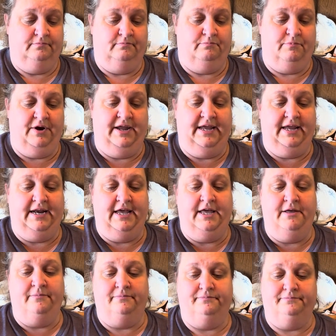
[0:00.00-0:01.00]
bring it
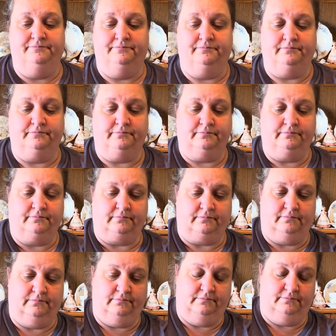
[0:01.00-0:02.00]
up.
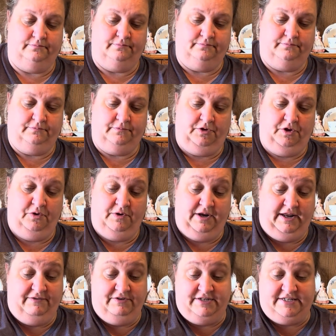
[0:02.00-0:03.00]
You can even